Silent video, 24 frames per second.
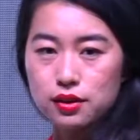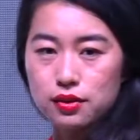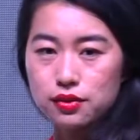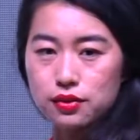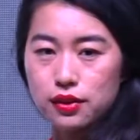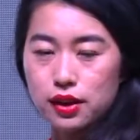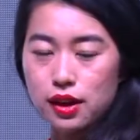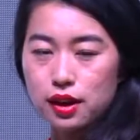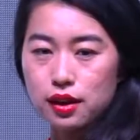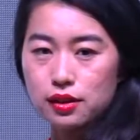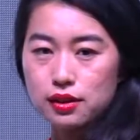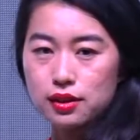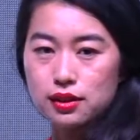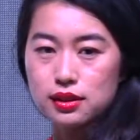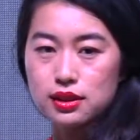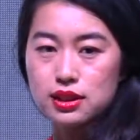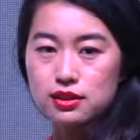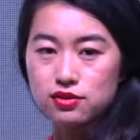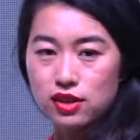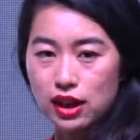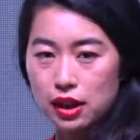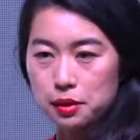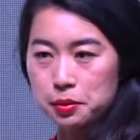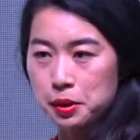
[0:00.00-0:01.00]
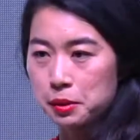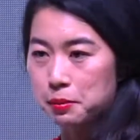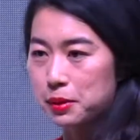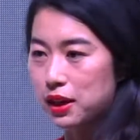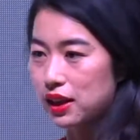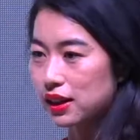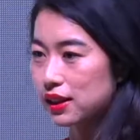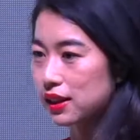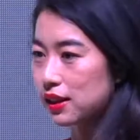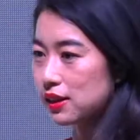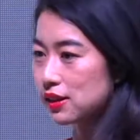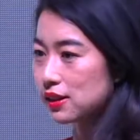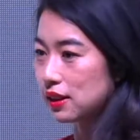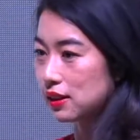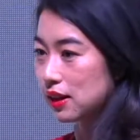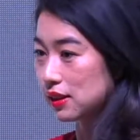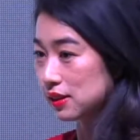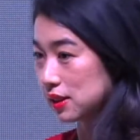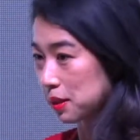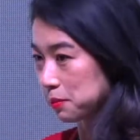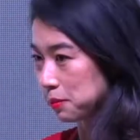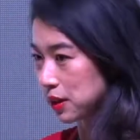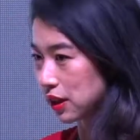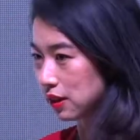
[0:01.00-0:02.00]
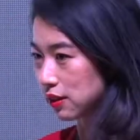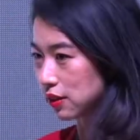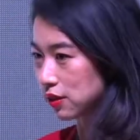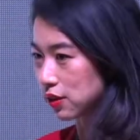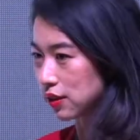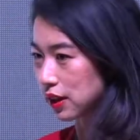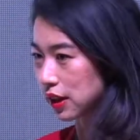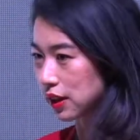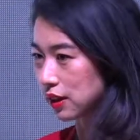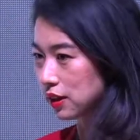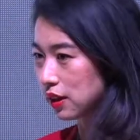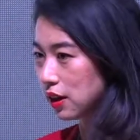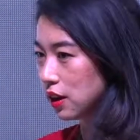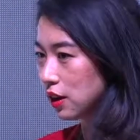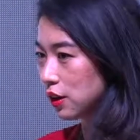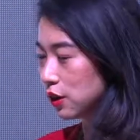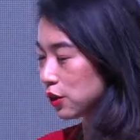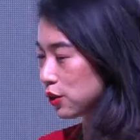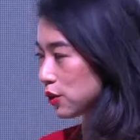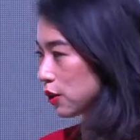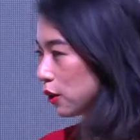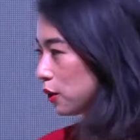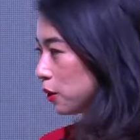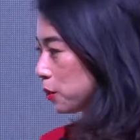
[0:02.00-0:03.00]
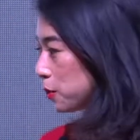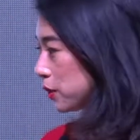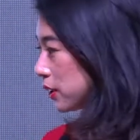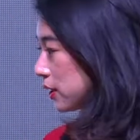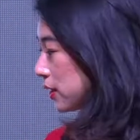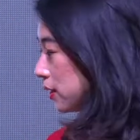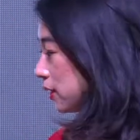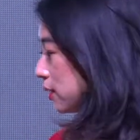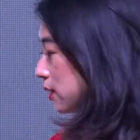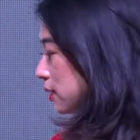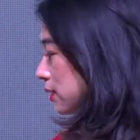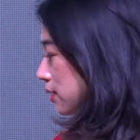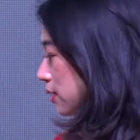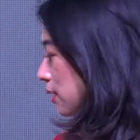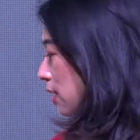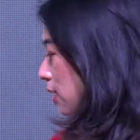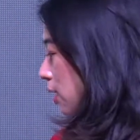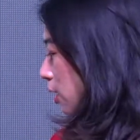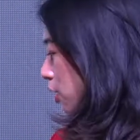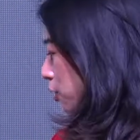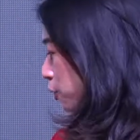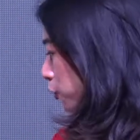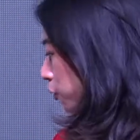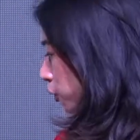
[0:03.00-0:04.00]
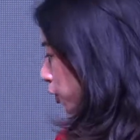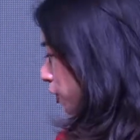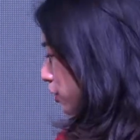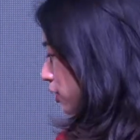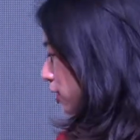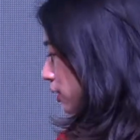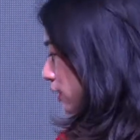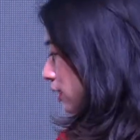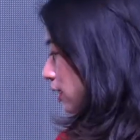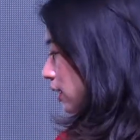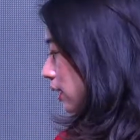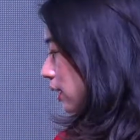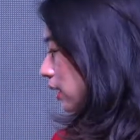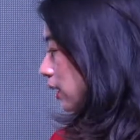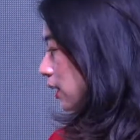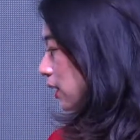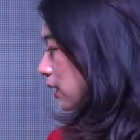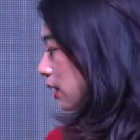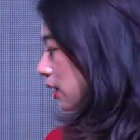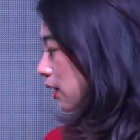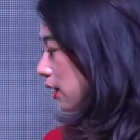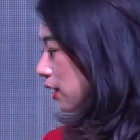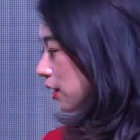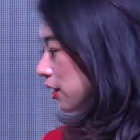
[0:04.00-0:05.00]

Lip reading: of the developing markets and SMEs, right? So because unfortunately,